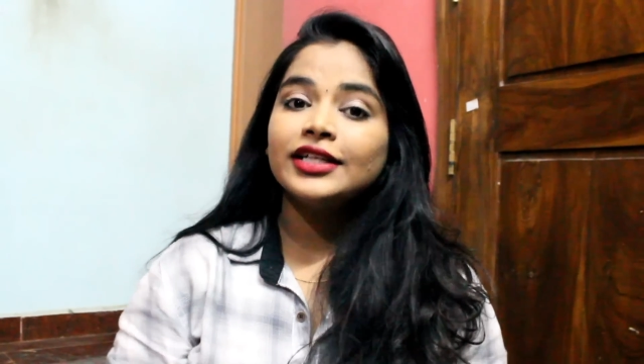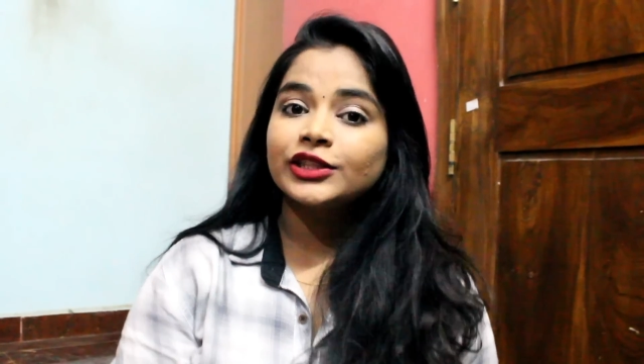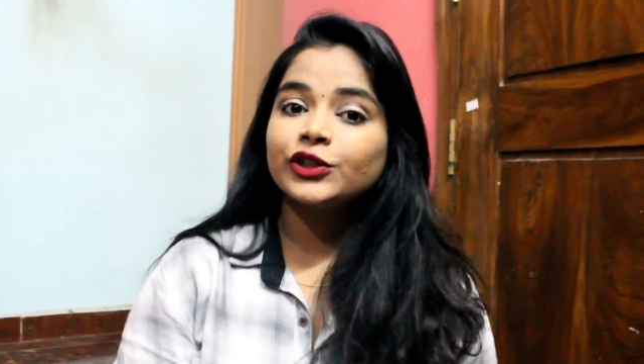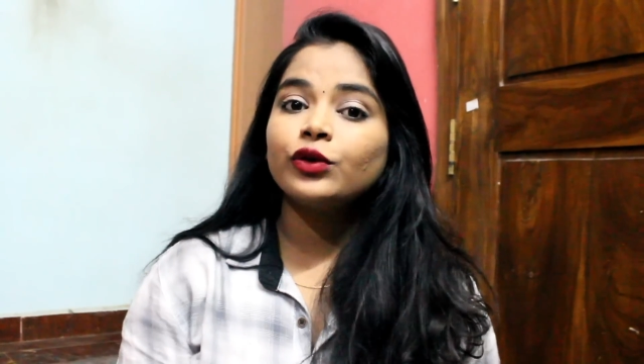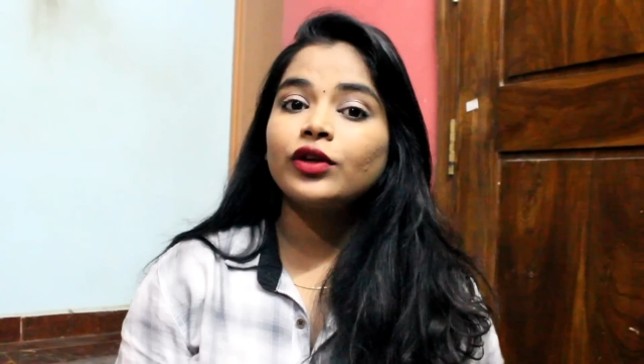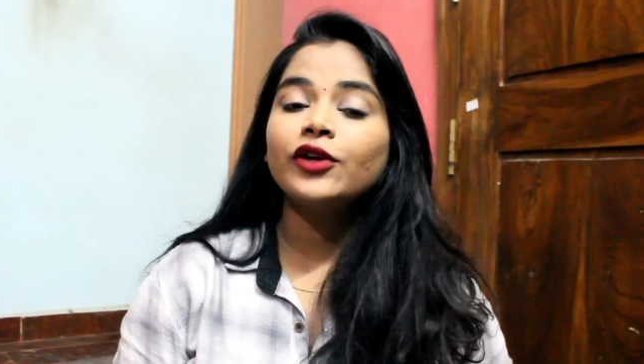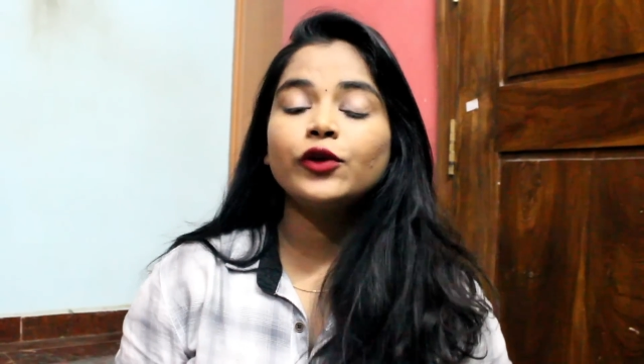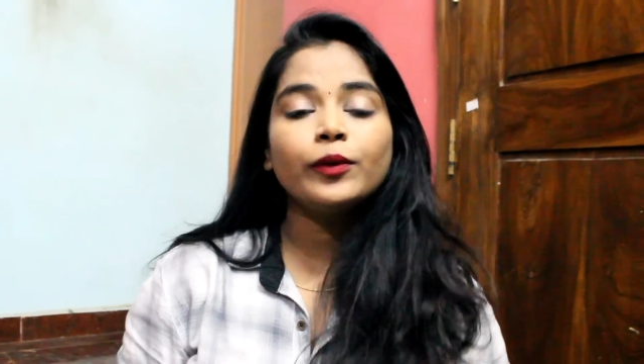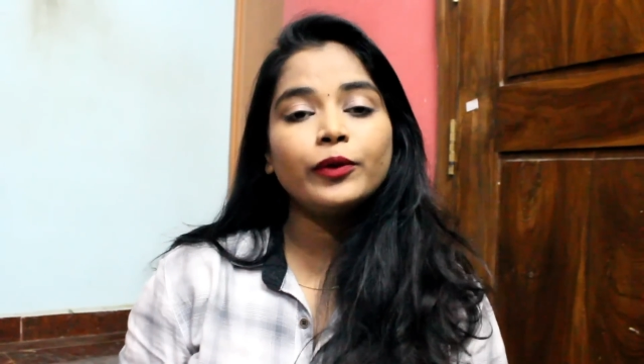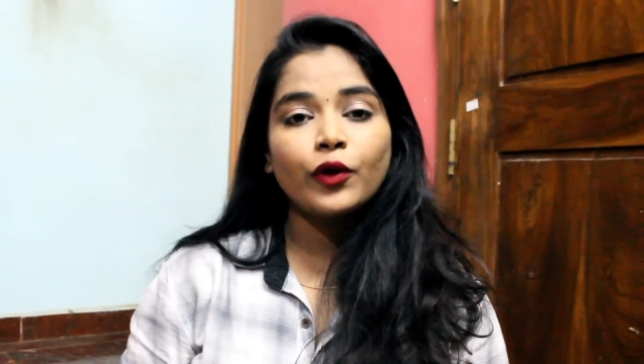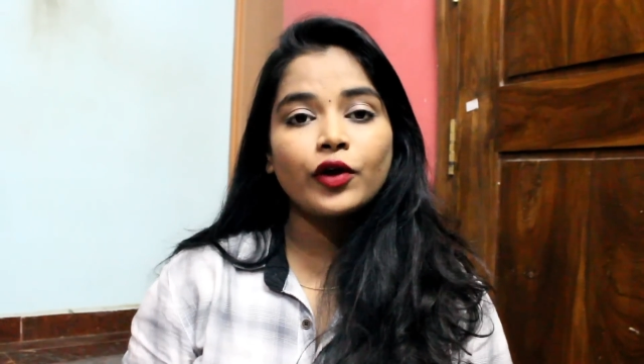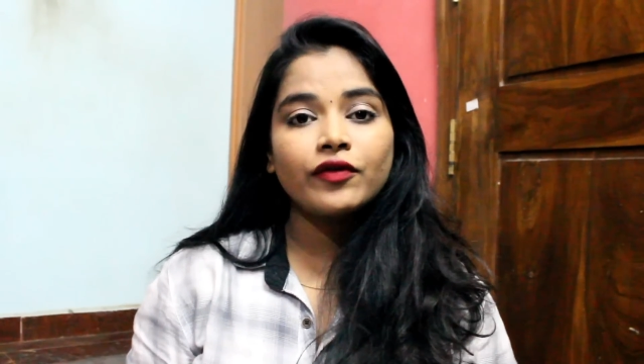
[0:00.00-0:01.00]
so that you will
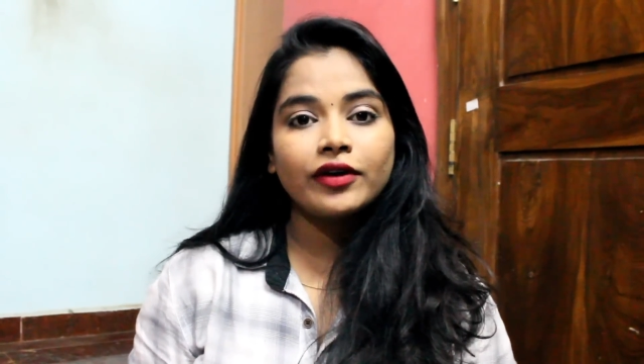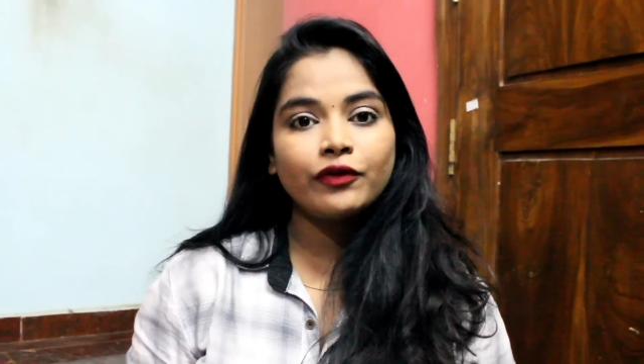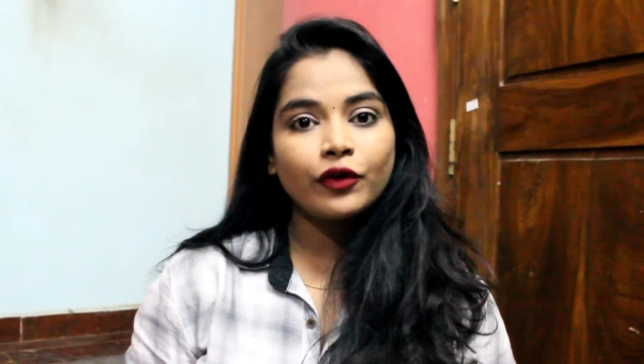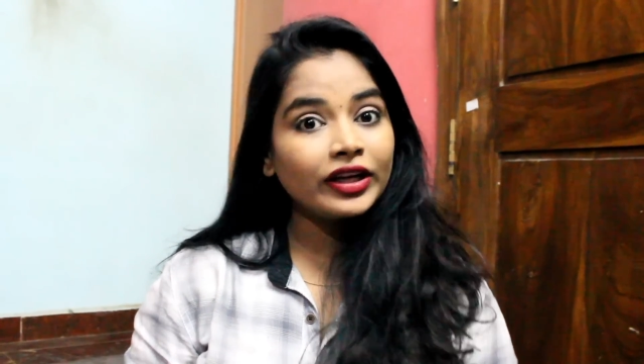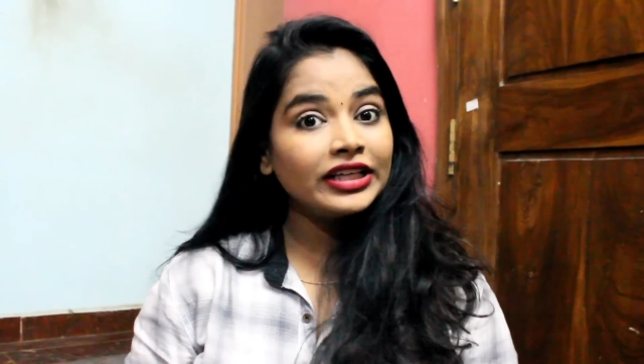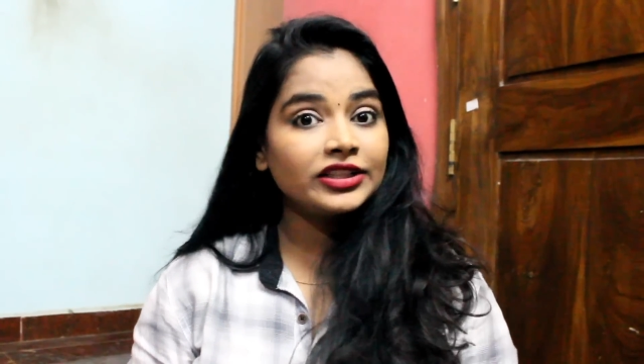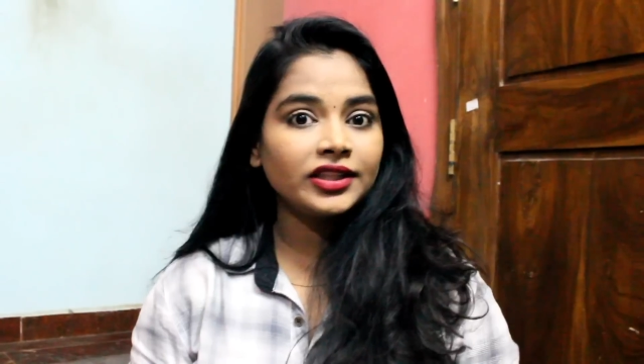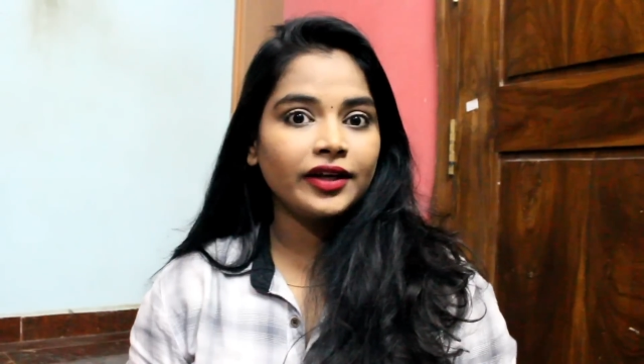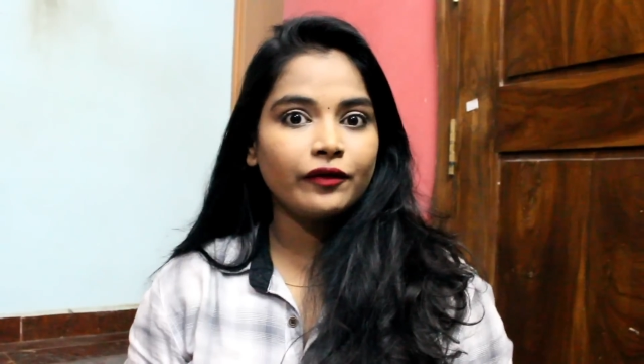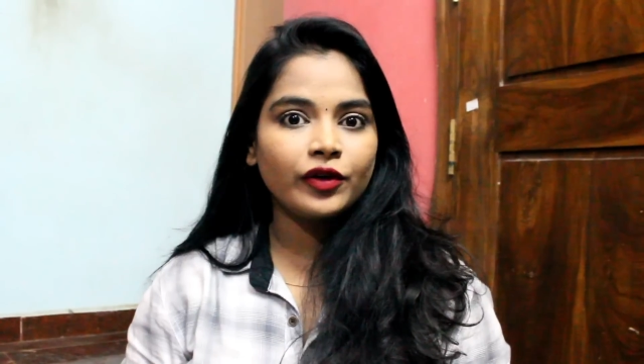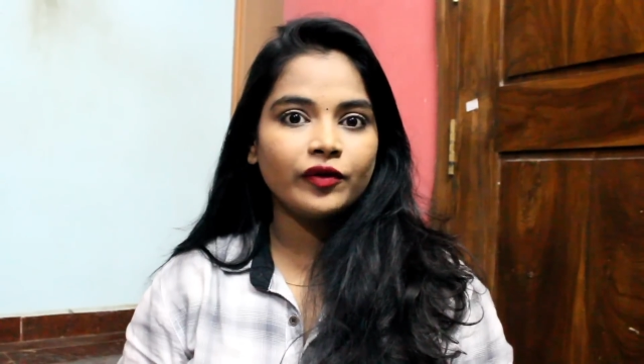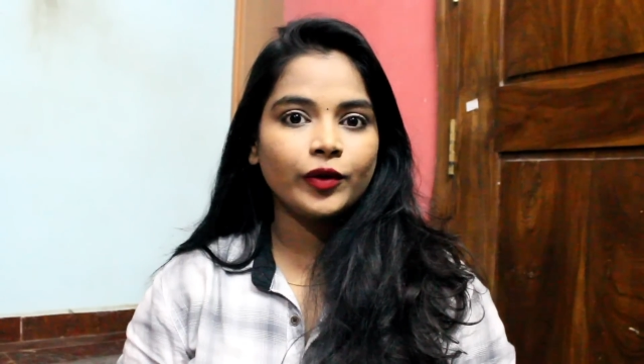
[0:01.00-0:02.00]
be notified for each and
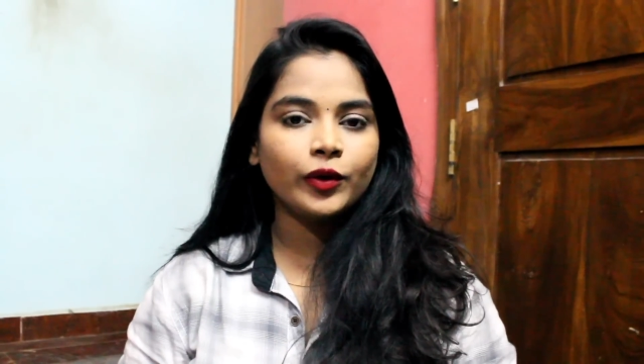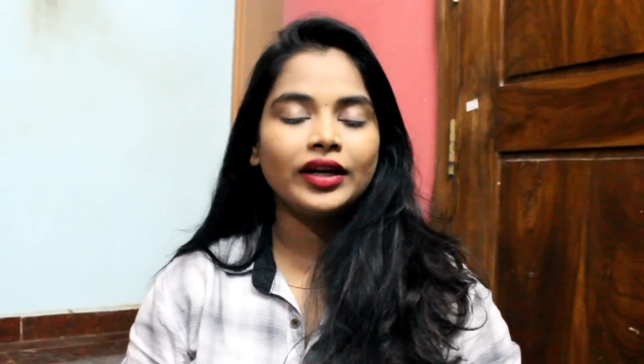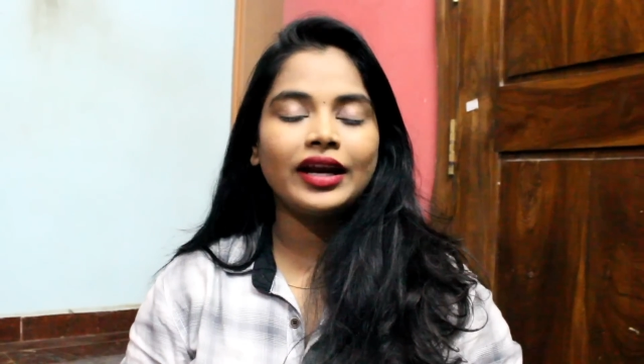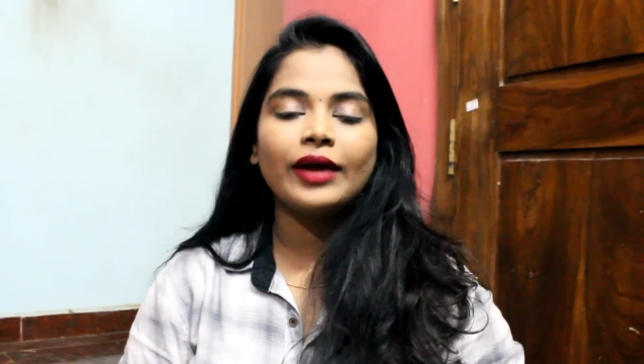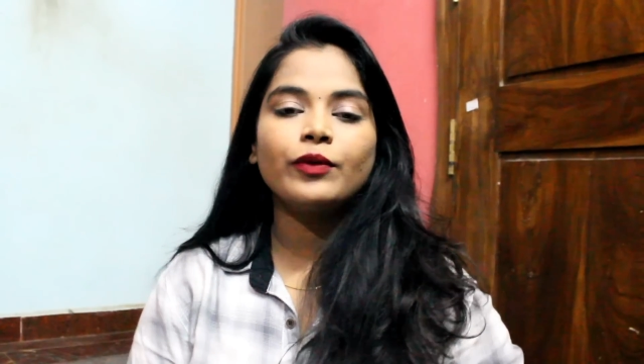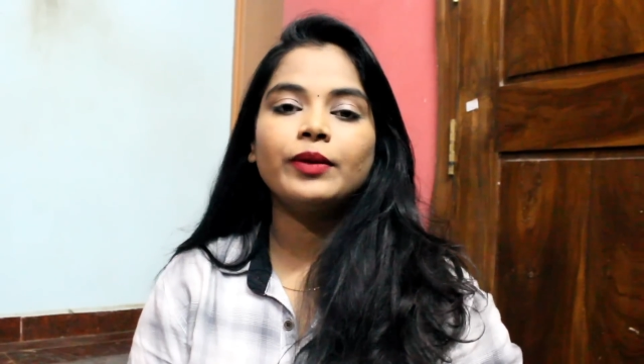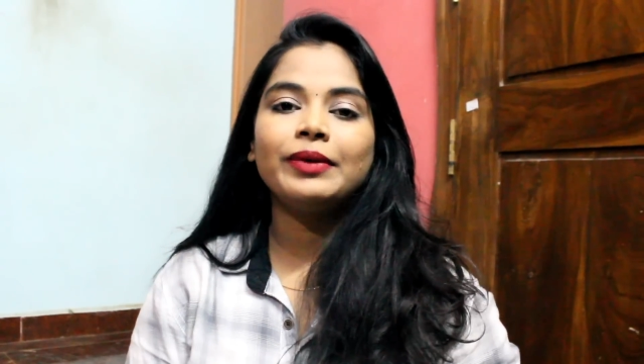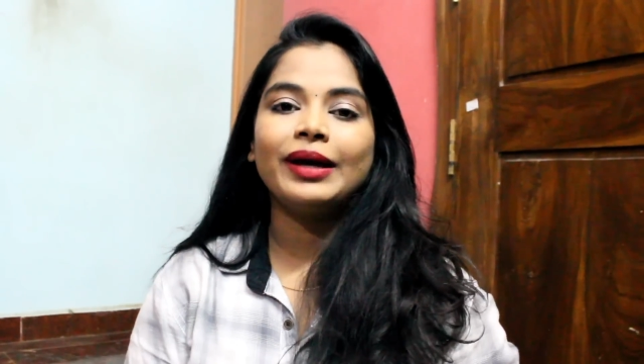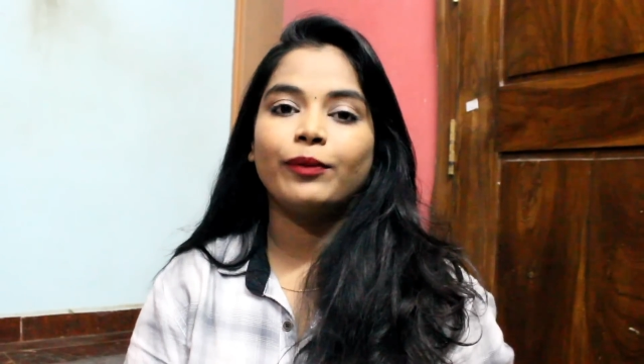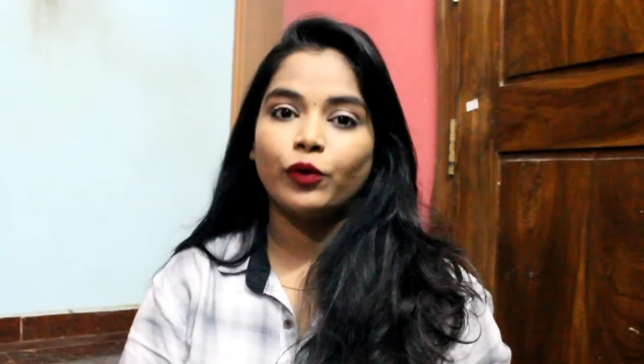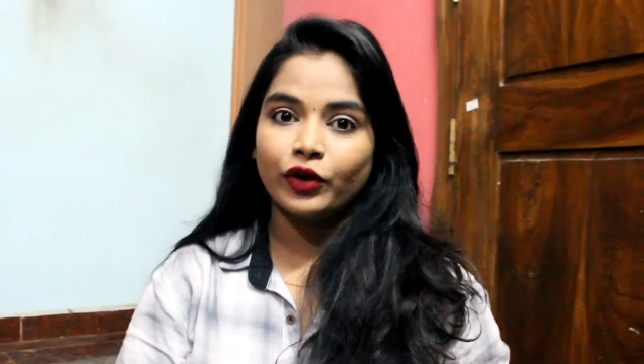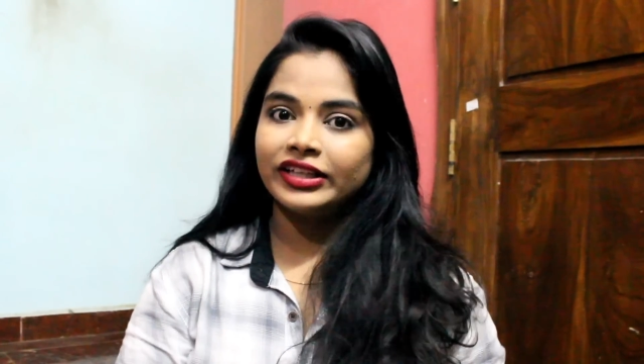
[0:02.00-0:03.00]
every video that I will be
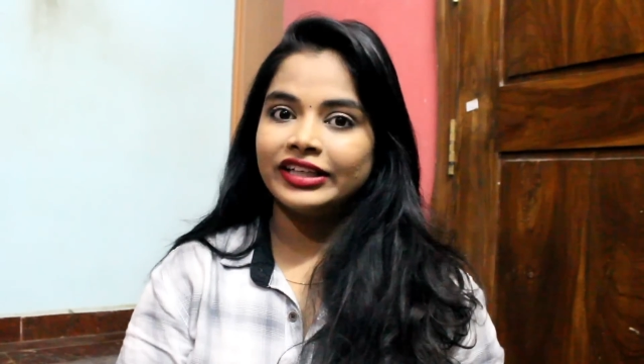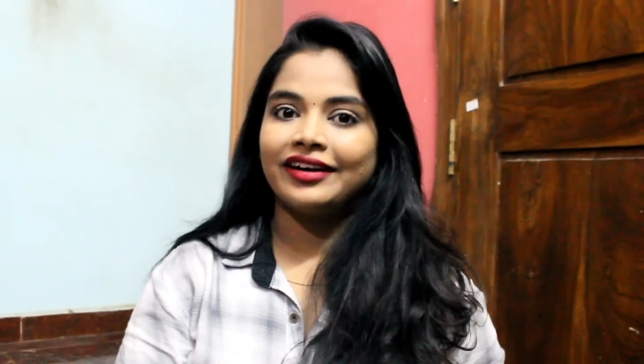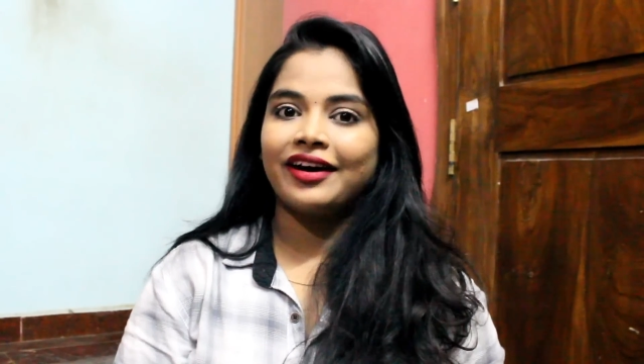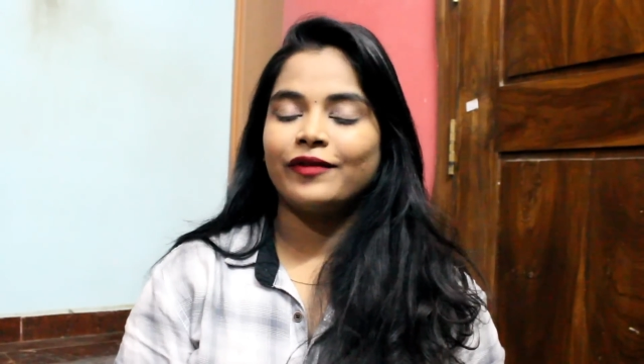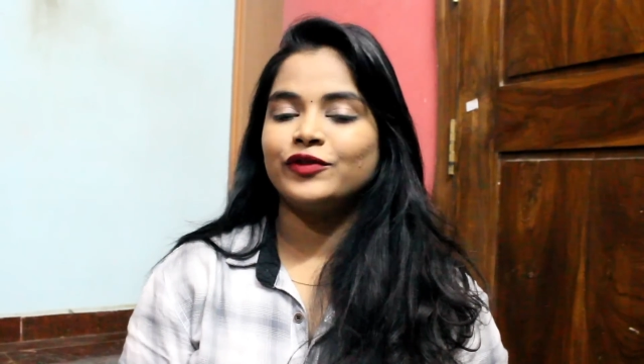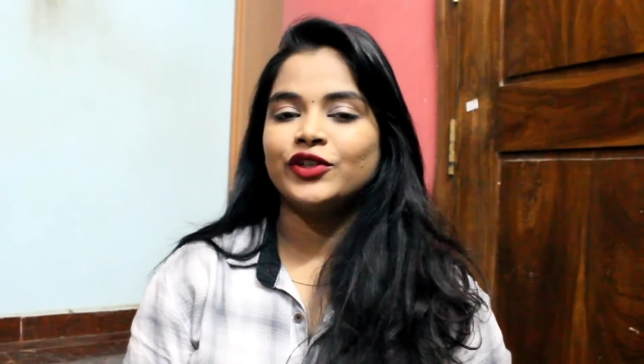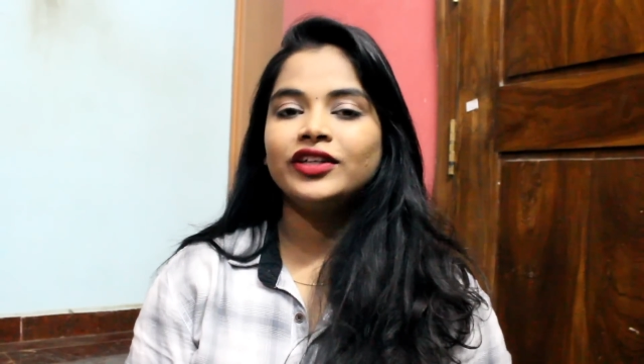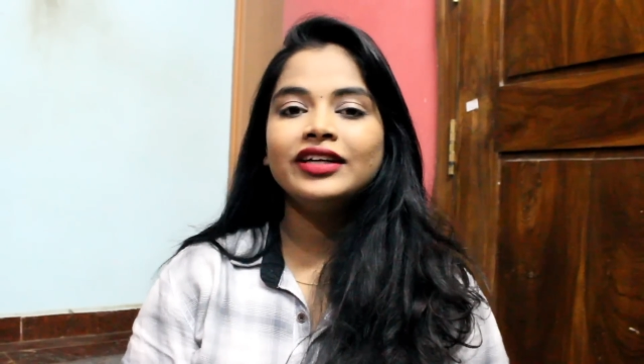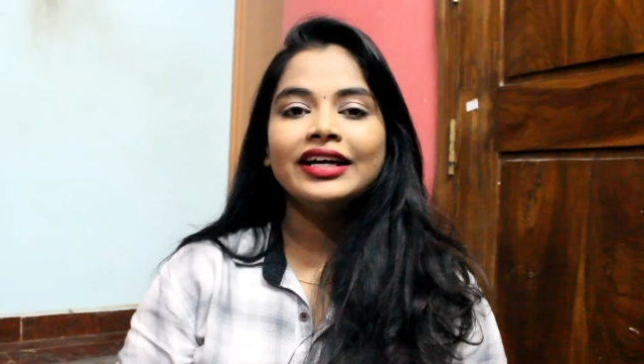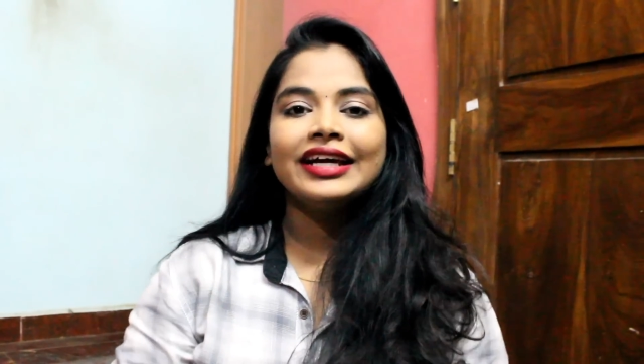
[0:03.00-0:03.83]
uploading hereafter.